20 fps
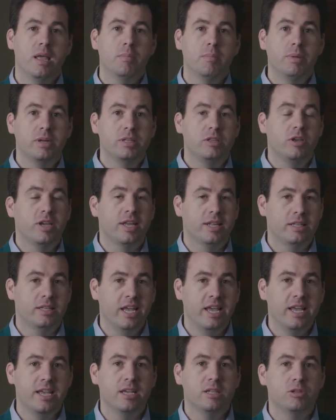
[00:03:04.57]
but you can
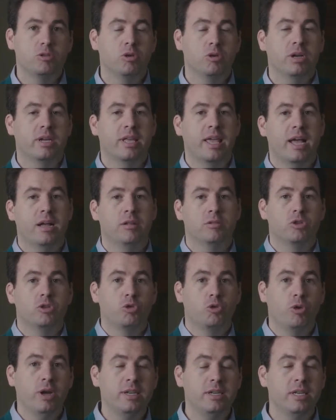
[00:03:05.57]
take into account
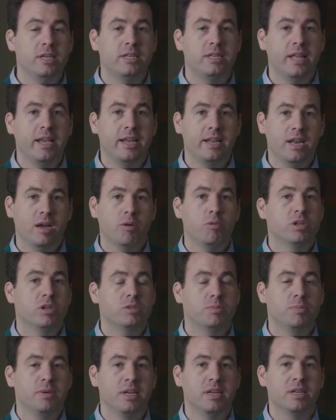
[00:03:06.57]
trended data,
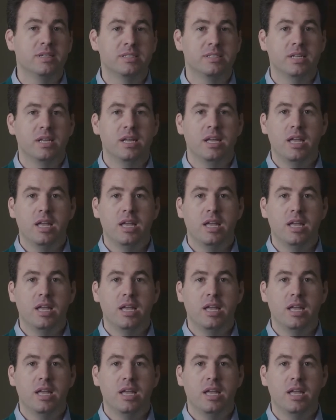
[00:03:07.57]
which means